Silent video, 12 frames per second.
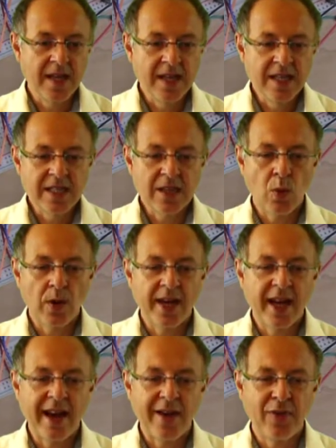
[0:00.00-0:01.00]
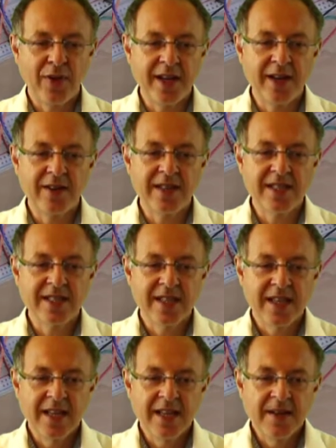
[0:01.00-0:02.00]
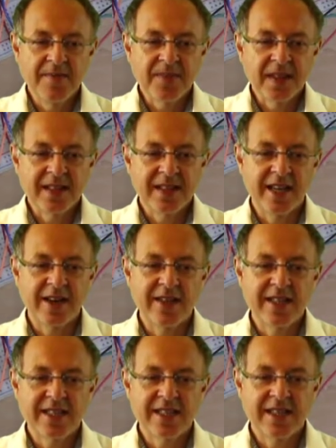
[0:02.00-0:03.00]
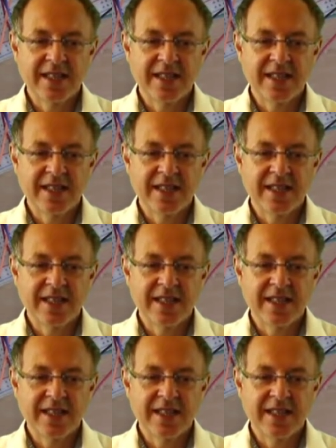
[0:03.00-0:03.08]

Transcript: So what I have here is, there is